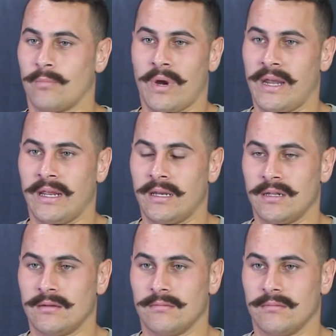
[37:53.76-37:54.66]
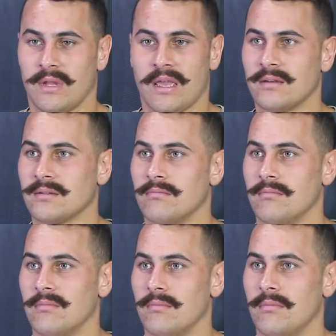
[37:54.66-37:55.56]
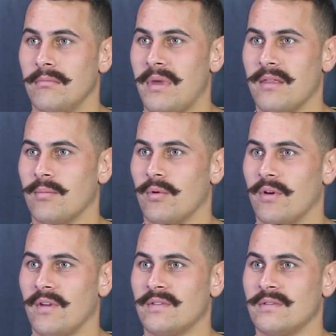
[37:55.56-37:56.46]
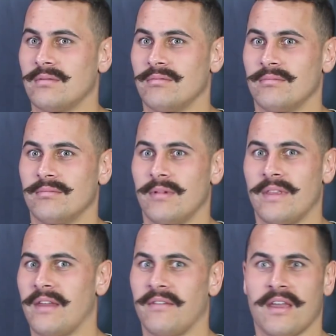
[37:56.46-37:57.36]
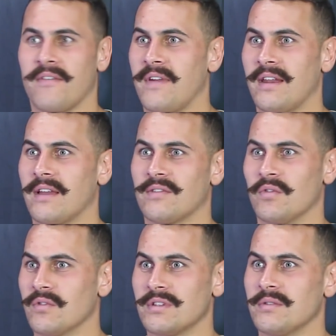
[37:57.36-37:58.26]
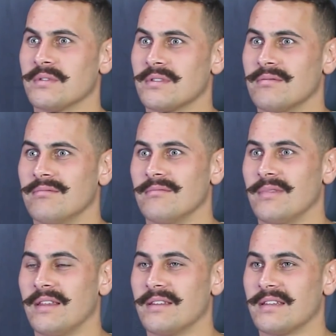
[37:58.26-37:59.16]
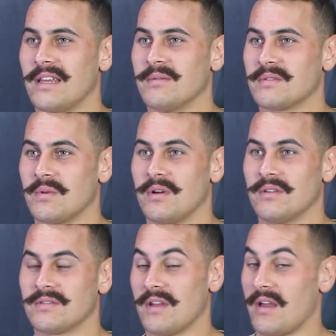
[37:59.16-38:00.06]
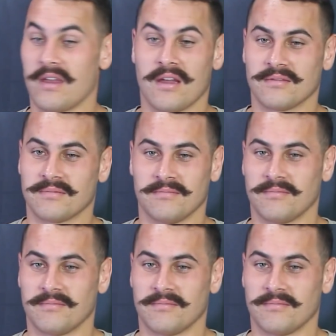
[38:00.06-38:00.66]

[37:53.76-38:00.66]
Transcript: went in and just met the boys, and then found out Saucy was in the team as well. So I was